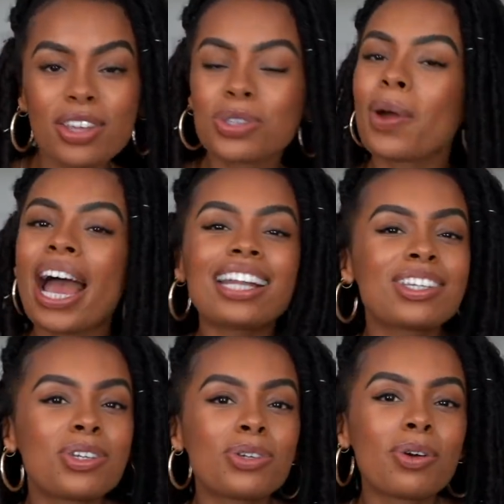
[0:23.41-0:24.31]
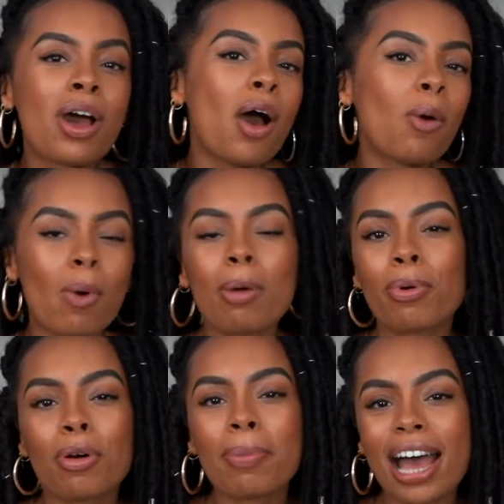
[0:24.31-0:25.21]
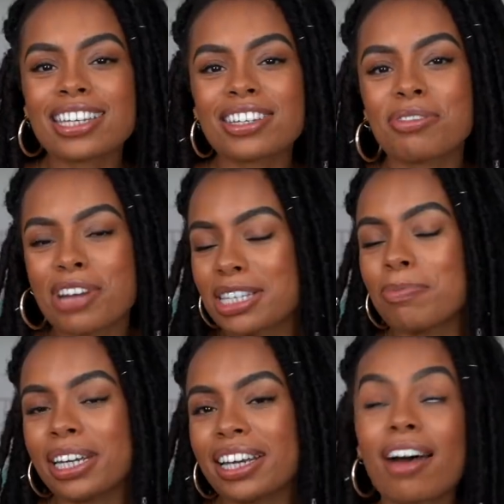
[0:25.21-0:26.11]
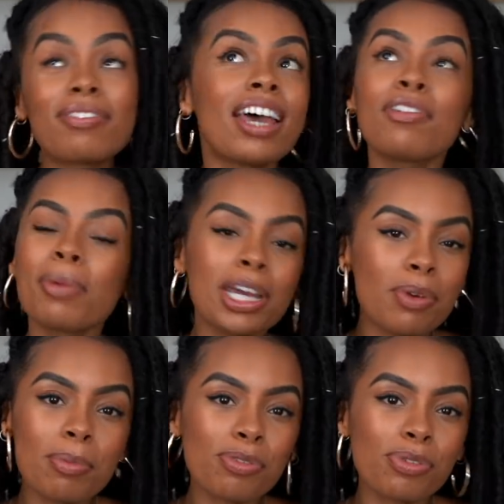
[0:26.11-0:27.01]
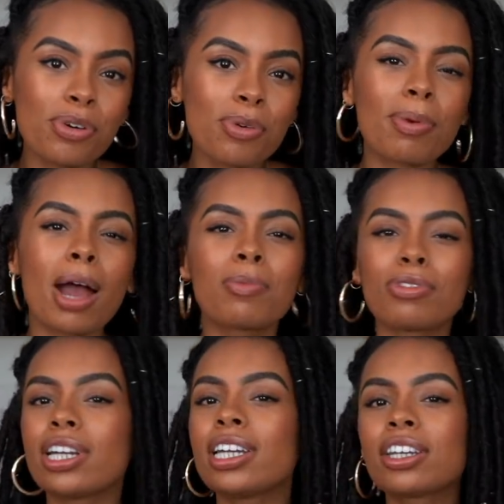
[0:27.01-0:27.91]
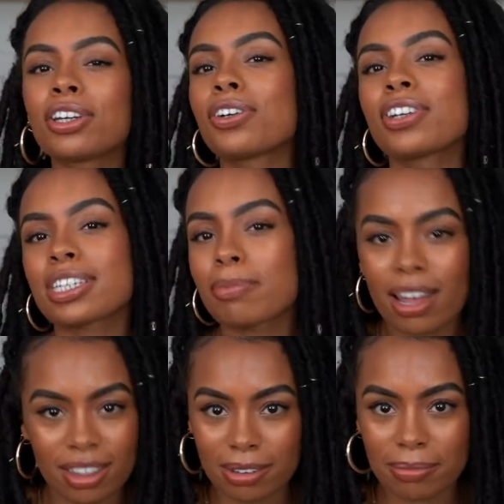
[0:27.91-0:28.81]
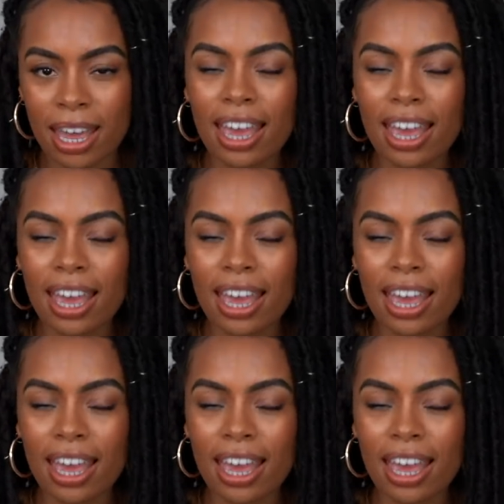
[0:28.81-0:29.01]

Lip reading: So I had to do a one-pot pasta recipe. I've never made one before, but I'm really curious about them.